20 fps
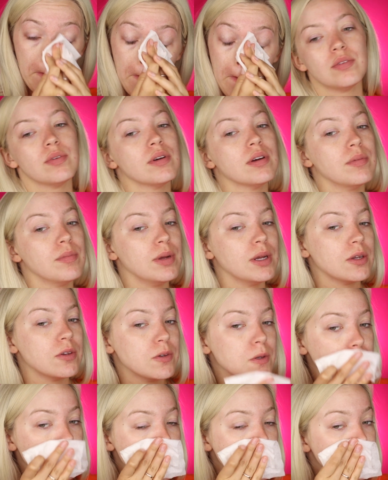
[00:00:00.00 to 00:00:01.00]
Just want to make
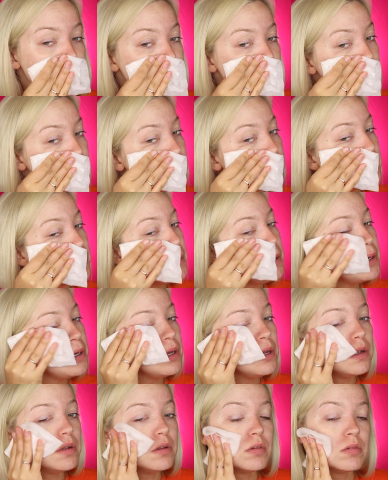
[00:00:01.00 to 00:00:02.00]
sure it's all
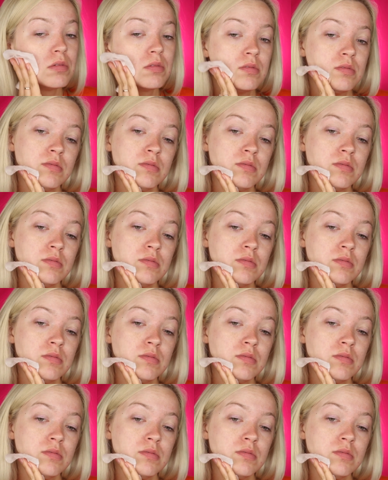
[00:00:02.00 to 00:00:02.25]
clean.